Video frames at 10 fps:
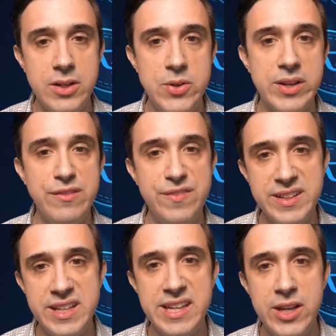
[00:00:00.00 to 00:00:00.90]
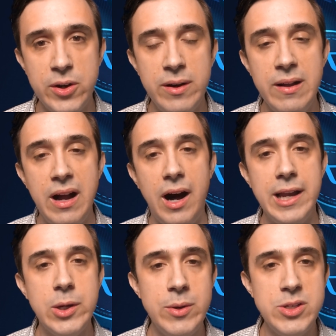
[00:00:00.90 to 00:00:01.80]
You can find it here. I go